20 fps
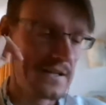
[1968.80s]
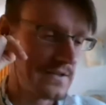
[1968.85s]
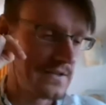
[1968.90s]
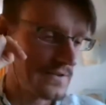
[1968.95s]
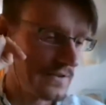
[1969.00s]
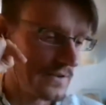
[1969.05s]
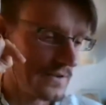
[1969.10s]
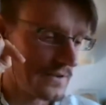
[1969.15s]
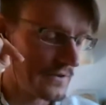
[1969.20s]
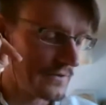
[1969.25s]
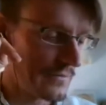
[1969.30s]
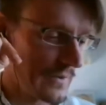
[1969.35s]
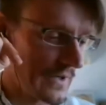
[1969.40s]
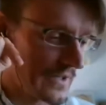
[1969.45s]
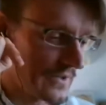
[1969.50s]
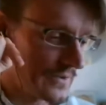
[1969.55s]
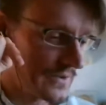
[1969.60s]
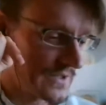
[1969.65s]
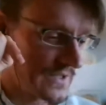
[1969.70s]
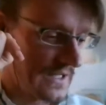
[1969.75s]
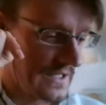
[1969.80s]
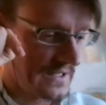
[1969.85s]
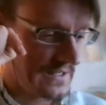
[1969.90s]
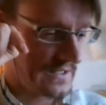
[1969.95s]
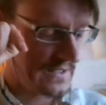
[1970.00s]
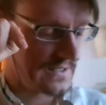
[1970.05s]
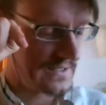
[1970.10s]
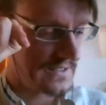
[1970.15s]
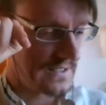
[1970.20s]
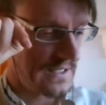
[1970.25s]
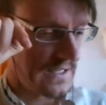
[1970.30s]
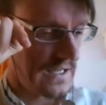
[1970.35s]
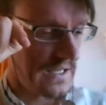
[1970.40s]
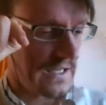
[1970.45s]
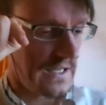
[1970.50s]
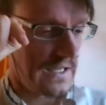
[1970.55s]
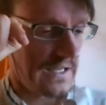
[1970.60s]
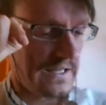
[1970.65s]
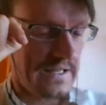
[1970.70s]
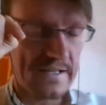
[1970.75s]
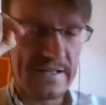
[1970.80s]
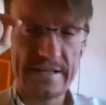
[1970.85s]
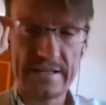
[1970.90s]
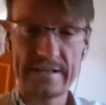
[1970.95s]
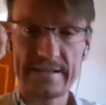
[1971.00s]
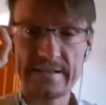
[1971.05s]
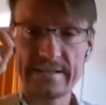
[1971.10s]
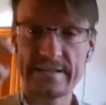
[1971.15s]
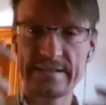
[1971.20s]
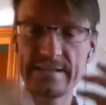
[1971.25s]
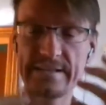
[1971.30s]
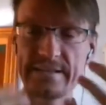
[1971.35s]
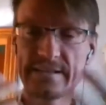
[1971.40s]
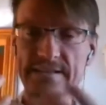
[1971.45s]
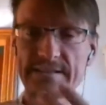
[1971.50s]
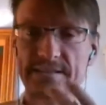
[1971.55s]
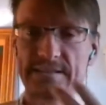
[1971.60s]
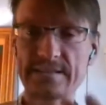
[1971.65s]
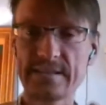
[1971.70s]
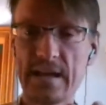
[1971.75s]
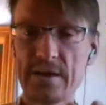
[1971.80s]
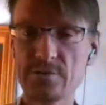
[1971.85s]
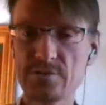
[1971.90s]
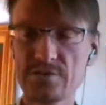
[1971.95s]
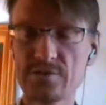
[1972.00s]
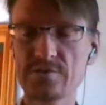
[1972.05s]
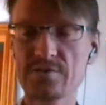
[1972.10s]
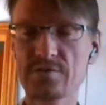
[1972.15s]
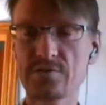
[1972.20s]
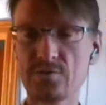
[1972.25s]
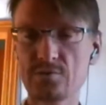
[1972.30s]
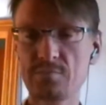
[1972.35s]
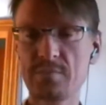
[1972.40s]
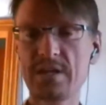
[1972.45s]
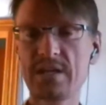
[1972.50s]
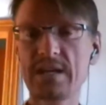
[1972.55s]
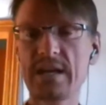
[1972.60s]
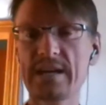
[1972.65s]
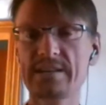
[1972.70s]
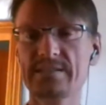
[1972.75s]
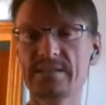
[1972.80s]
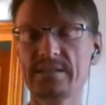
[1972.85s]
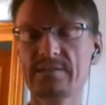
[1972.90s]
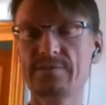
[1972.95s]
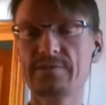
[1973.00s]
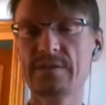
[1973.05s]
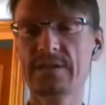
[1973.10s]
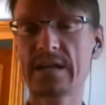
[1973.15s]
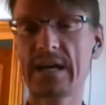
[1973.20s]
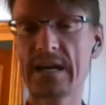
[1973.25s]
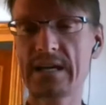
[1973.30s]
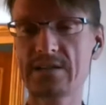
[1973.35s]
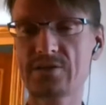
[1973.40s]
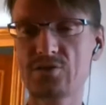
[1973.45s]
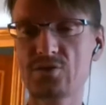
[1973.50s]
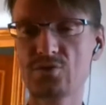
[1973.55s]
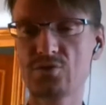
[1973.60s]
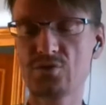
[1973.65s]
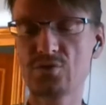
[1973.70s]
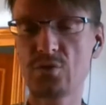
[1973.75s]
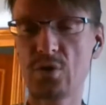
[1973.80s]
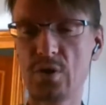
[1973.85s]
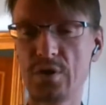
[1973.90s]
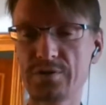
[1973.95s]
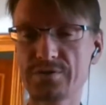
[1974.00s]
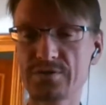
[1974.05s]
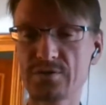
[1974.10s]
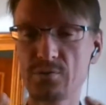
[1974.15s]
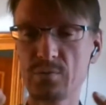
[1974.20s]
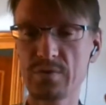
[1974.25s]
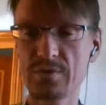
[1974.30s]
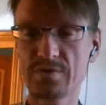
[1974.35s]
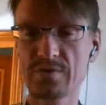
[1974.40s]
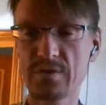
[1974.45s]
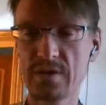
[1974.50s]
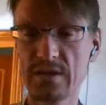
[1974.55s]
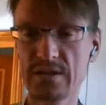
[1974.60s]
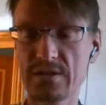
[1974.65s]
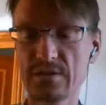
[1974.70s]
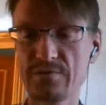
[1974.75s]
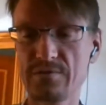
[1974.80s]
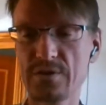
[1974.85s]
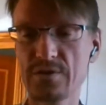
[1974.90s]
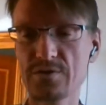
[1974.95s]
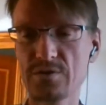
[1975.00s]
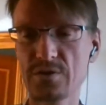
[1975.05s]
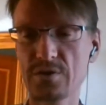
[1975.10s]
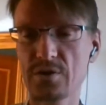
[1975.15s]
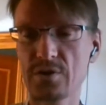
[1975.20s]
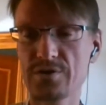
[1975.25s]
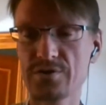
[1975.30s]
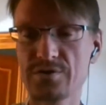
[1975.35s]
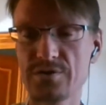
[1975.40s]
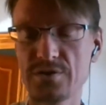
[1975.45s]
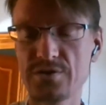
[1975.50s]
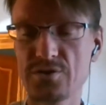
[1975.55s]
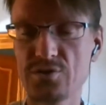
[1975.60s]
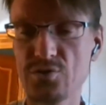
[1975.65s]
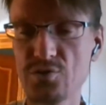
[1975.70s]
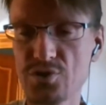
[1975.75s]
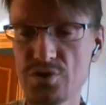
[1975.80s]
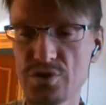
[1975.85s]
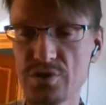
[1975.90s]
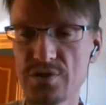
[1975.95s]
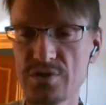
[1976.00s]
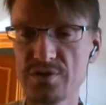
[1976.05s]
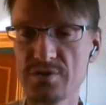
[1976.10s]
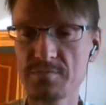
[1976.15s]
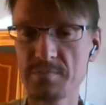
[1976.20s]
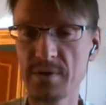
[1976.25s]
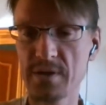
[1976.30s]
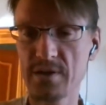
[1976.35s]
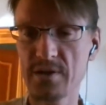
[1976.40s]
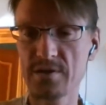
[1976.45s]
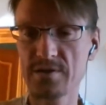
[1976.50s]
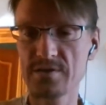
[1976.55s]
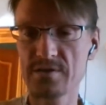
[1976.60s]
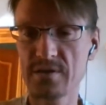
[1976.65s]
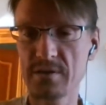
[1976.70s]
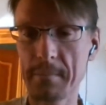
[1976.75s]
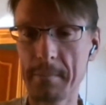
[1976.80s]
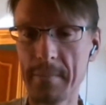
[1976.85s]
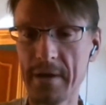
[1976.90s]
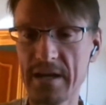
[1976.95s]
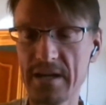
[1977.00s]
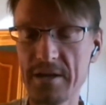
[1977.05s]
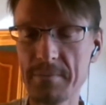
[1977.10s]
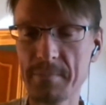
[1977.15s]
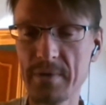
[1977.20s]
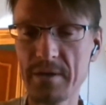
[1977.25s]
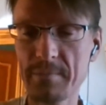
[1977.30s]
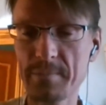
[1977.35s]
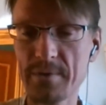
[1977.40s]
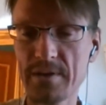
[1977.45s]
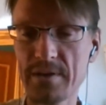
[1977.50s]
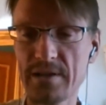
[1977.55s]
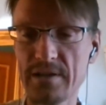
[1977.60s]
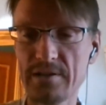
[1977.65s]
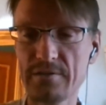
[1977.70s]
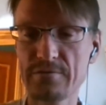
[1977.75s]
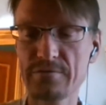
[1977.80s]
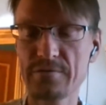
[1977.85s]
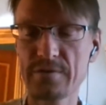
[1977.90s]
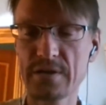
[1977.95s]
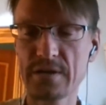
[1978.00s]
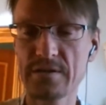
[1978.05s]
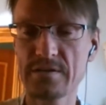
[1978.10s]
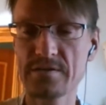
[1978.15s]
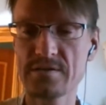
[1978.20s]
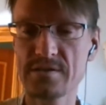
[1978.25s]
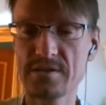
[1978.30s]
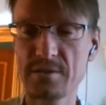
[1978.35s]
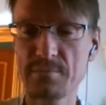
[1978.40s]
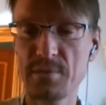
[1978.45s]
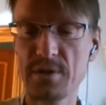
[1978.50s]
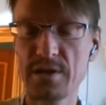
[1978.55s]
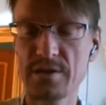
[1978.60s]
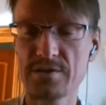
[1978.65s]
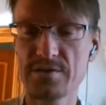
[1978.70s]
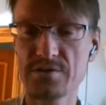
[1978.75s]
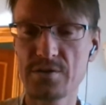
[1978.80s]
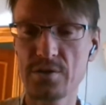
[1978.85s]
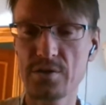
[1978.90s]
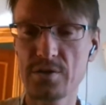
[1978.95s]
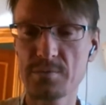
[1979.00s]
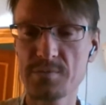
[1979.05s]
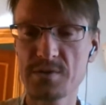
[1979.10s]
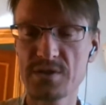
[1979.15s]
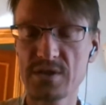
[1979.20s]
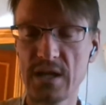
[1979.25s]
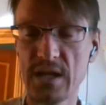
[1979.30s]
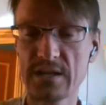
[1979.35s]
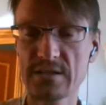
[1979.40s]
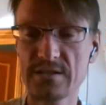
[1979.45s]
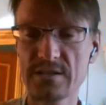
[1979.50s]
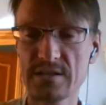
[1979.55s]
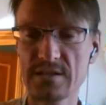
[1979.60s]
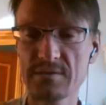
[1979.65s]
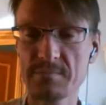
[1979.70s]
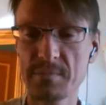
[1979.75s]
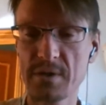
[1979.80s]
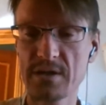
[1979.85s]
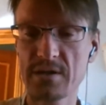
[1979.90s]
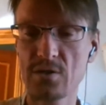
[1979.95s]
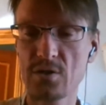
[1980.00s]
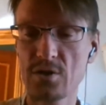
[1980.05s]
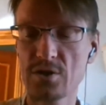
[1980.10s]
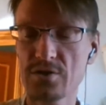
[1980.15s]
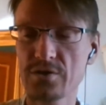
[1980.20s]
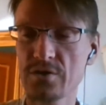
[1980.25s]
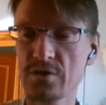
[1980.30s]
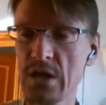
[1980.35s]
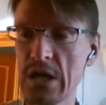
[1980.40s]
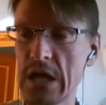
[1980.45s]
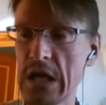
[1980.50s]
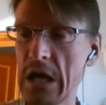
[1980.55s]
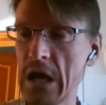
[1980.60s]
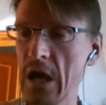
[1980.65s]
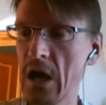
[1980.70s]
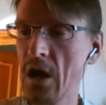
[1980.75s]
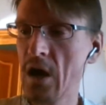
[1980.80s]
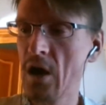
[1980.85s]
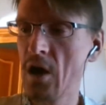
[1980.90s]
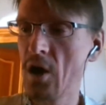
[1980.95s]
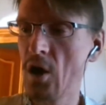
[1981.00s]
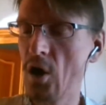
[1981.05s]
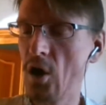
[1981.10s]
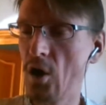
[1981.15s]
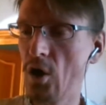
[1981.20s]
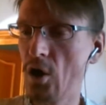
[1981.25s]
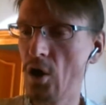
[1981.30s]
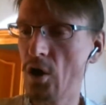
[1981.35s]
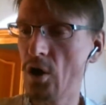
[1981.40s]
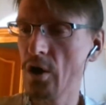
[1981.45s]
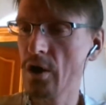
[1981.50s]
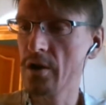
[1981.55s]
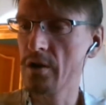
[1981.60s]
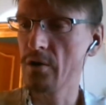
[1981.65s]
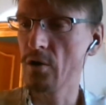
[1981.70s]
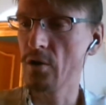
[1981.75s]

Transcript: I thought of while you said this. This sounds to me as if it had to do also with individual constitutions, because many people live in similar circumstances, but not all,